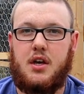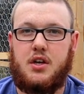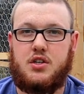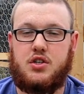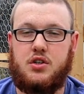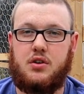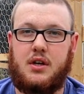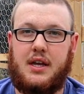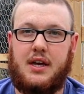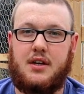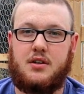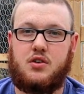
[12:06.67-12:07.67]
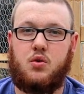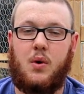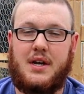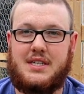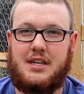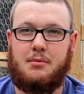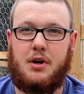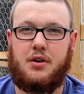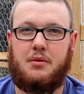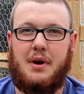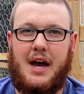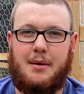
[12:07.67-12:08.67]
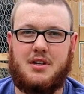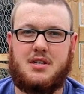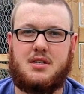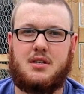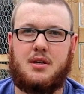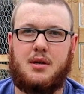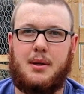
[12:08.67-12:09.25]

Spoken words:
so you can get twice the amount of rabbits